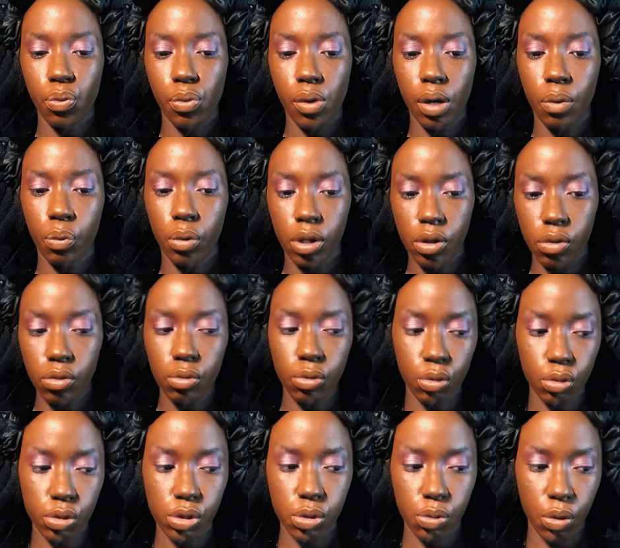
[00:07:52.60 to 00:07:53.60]
one of the
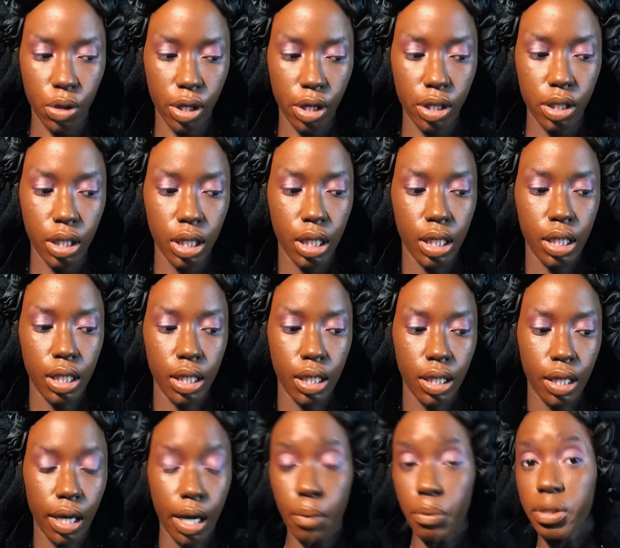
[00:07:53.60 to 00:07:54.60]
rules were
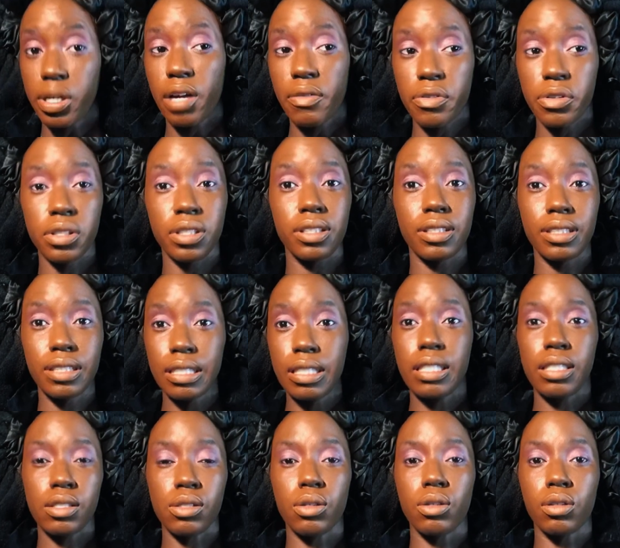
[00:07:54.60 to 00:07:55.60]
I would never
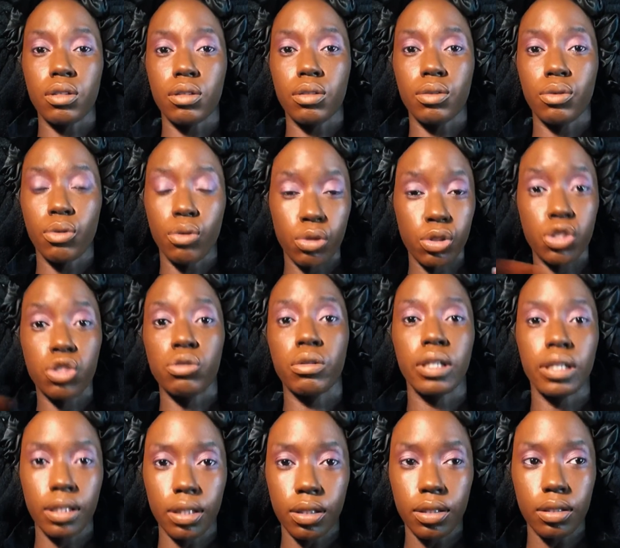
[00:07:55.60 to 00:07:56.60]
eat or
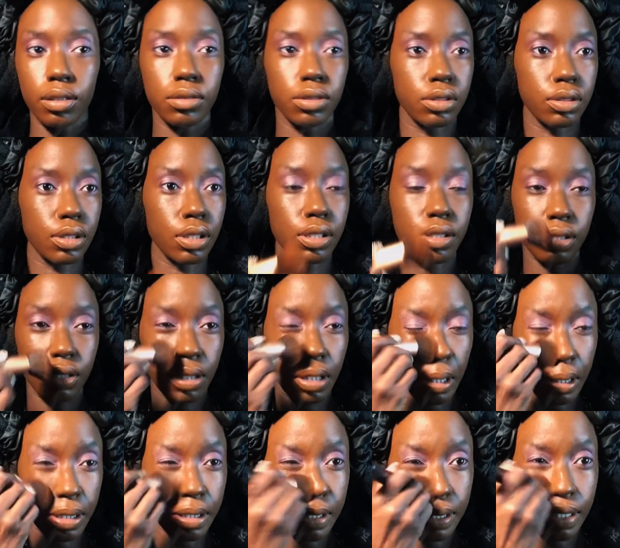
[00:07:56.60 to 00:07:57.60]
drink, just in
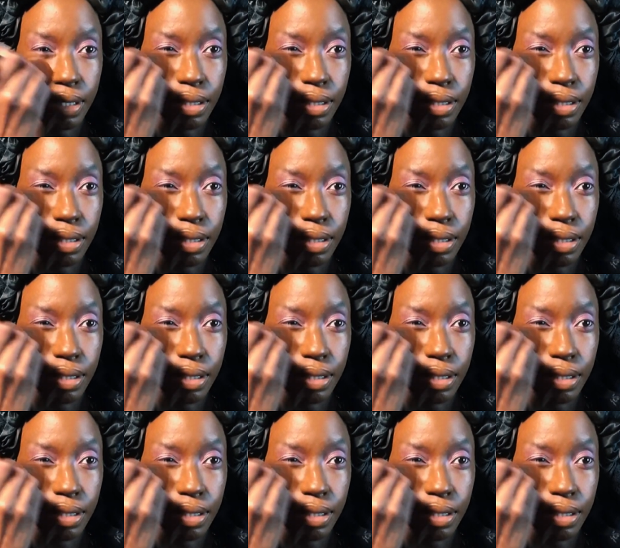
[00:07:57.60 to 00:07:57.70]
case.